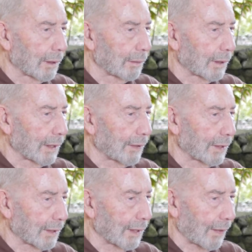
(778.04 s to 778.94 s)
And I think
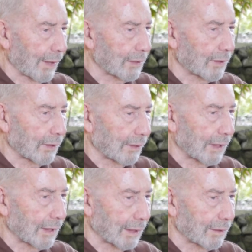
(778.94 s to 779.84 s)
that's the
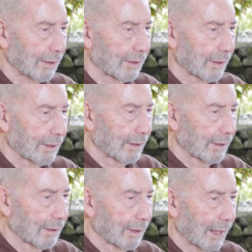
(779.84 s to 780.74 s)
thing that
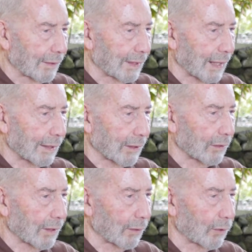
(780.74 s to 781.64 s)
I think I got
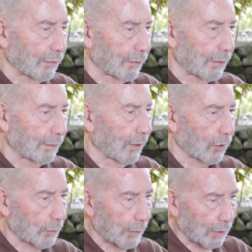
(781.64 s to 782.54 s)
out of the
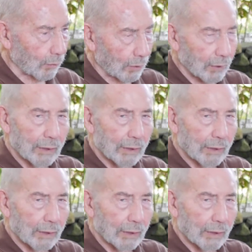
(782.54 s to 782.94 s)
hospital work